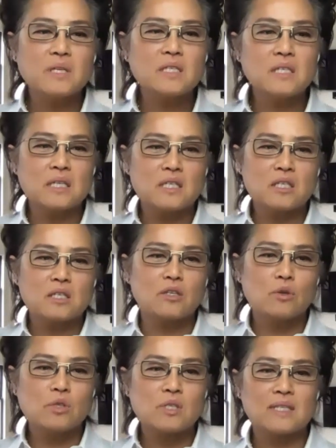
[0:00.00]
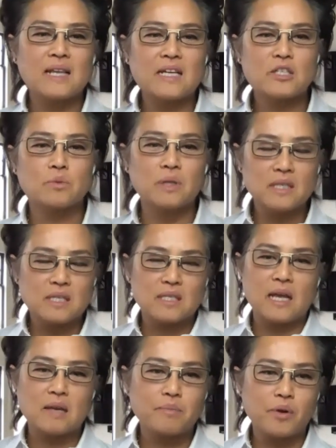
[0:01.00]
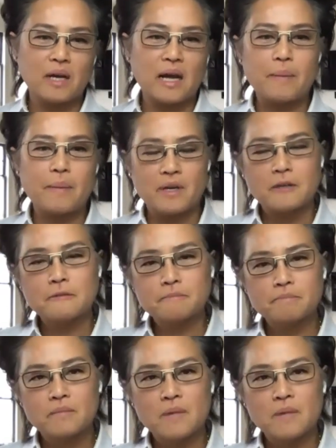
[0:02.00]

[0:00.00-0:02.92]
business use less real estate per capita?